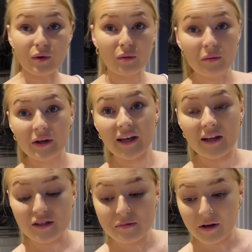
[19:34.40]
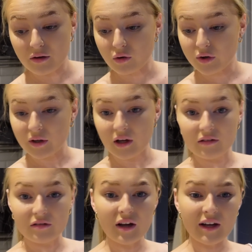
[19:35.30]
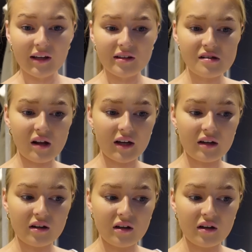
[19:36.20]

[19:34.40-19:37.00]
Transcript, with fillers: probably get into bed, not gonna lie. I feel like it is like,